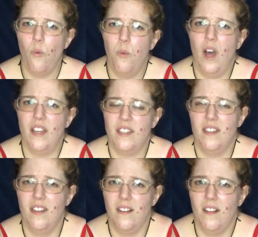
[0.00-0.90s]
what
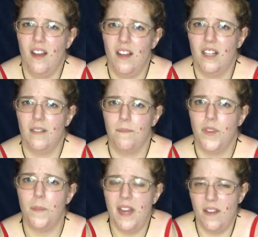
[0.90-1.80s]

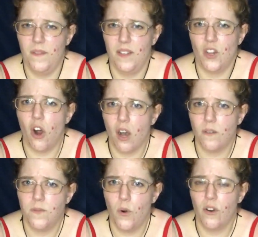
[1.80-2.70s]
the benefits
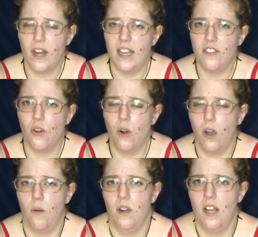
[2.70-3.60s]
are for it,
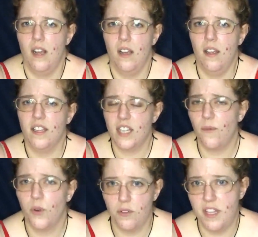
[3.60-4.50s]
or
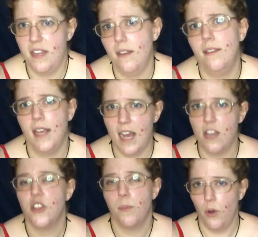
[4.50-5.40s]
except for the,
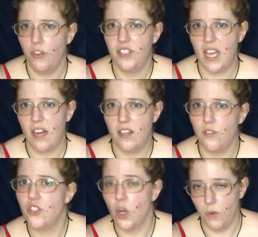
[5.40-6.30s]
yeah, you could pull this out
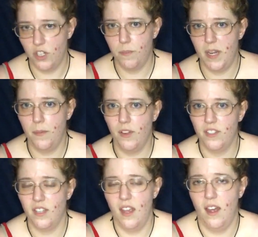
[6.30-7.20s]
and show it to
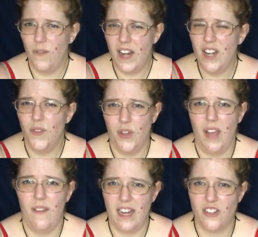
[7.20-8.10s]
people. It's, if any of you
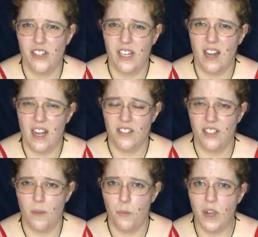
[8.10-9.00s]
have actually got
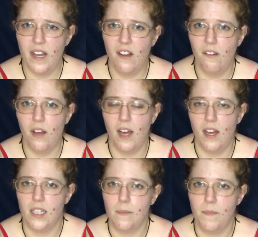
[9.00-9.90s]
some real
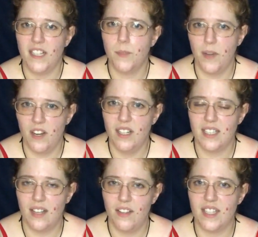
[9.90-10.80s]

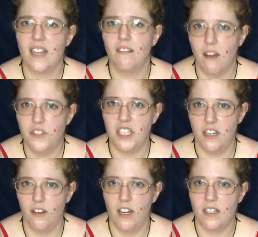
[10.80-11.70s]
experience on this, I'd love to
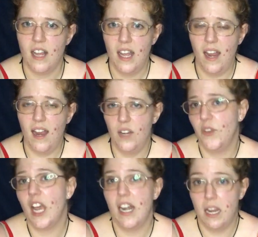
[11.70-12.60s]
hear it. And
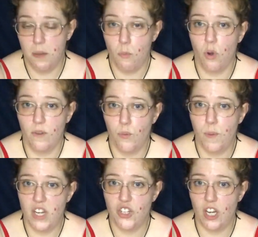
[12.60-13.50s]
if you got any more
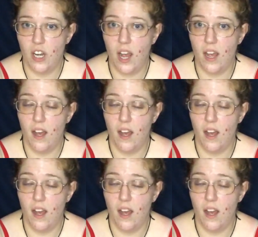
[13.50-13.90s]
information,